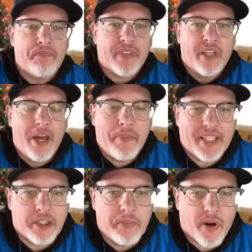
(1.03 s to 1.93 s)
Hey, Picks and
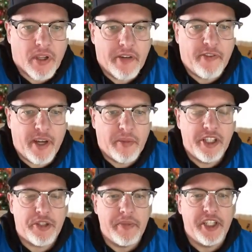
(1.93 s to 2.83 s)
Parlay family, it's
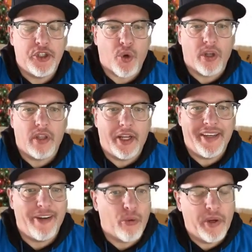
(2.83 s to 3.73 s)
me, Detroit Lenny,
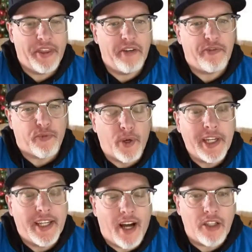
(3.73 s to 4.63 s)
here with a free
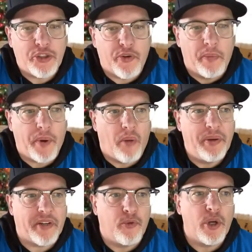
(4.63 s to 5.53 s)
college football
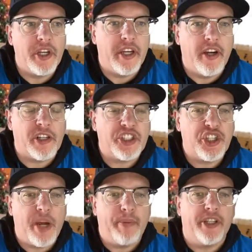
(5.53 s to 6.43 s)
pick for you here. It's
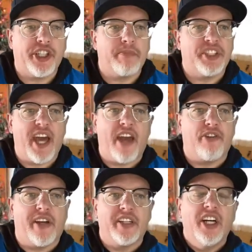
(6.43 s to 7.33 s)
Championship
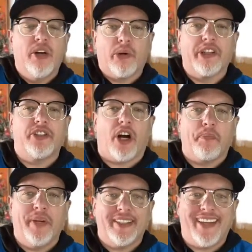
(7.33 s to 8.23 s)
Saturday. We're going to talk
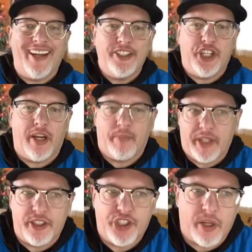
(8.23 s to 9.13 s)
Big Ten
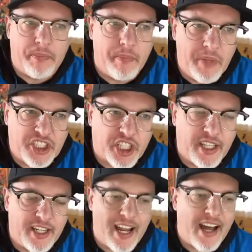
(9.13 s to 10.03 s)
Championship, Michigan
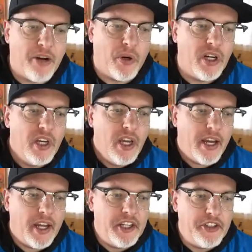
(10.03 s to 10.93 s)
and Iowa.
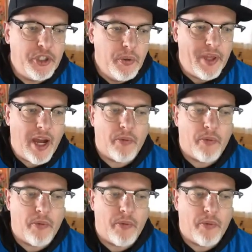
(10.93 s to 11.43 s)
And to do that,